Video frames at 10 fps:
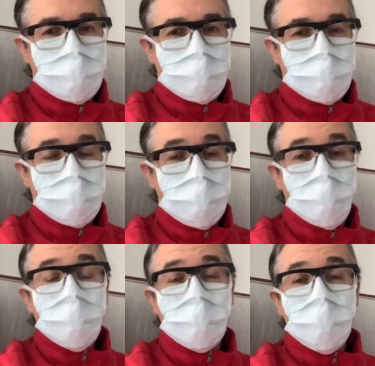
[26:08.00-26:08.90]
I'm going to
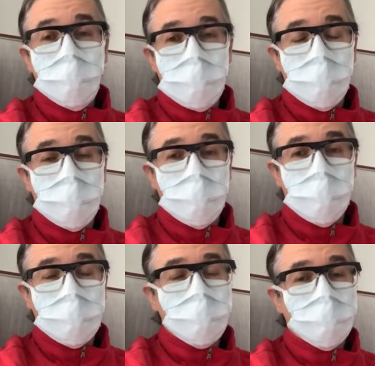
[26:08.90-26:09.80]
finish off with one little
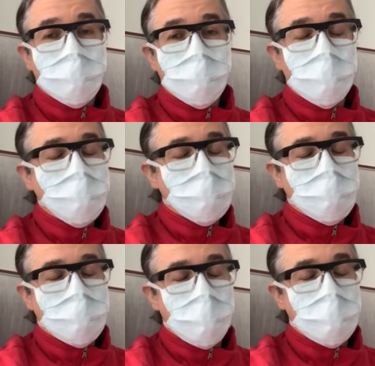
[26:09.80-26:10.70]
thing. I just,
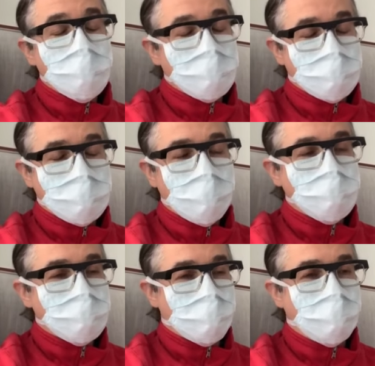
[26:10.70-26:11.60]
I'm sorry, I just
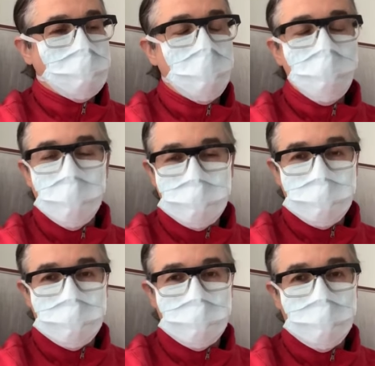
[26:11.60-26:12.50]
cannot help myself.
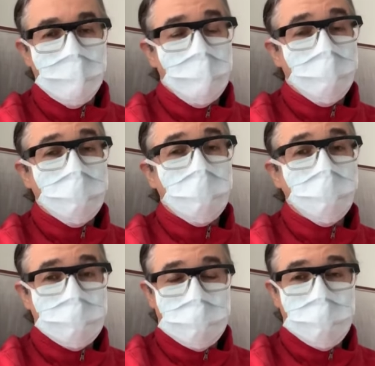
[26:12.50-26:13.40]
But I have to
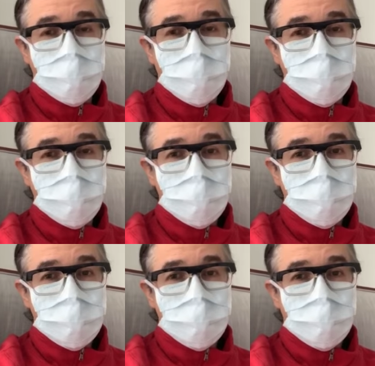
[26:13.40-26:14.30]
point out,
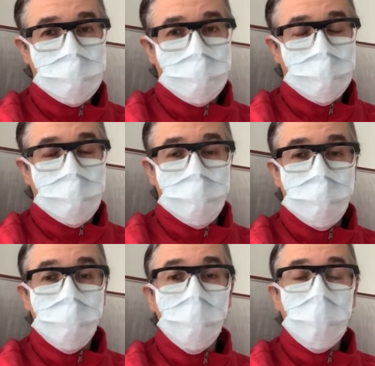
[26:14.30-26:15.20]
look
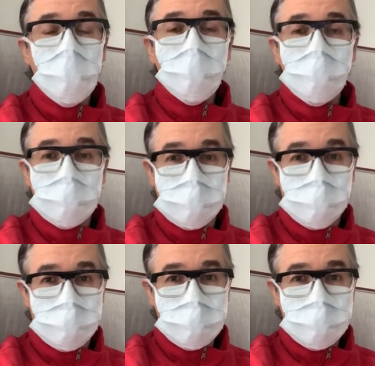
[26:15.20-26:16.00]
what happened to the world